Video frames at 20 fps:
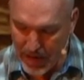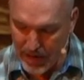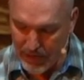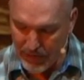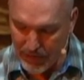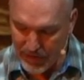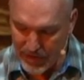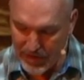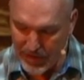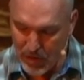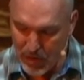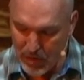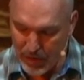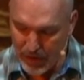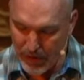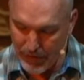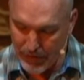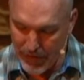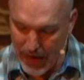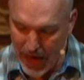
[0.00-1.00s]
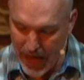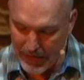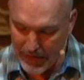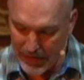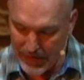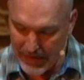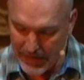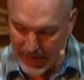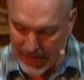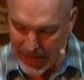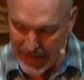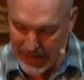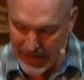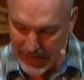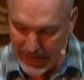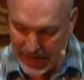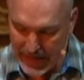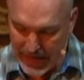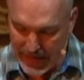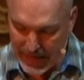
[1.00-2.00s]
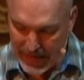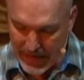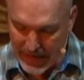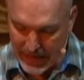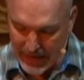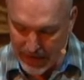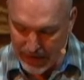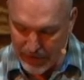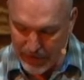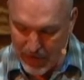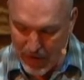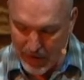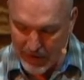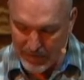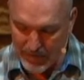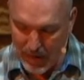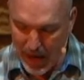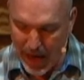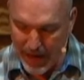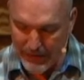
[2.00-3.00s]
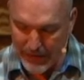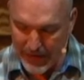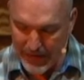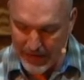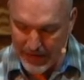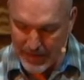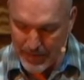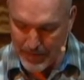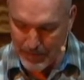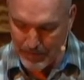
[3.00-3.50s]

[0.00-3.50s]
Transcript: for so their fathers did to the false prophets.